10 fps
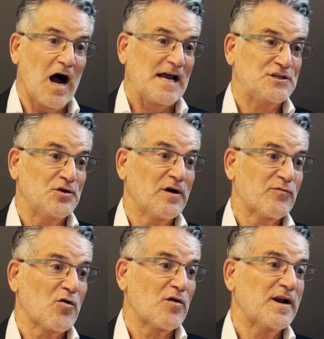I too
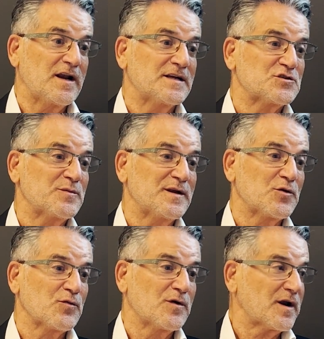have broken an instrument in
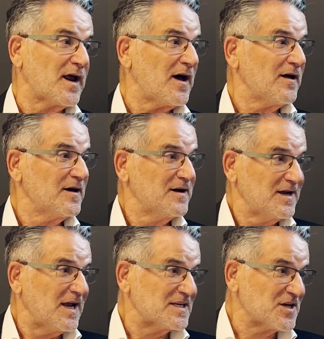a root canal.
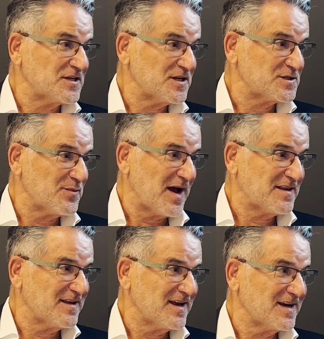Yeah, it's not such a bad thing.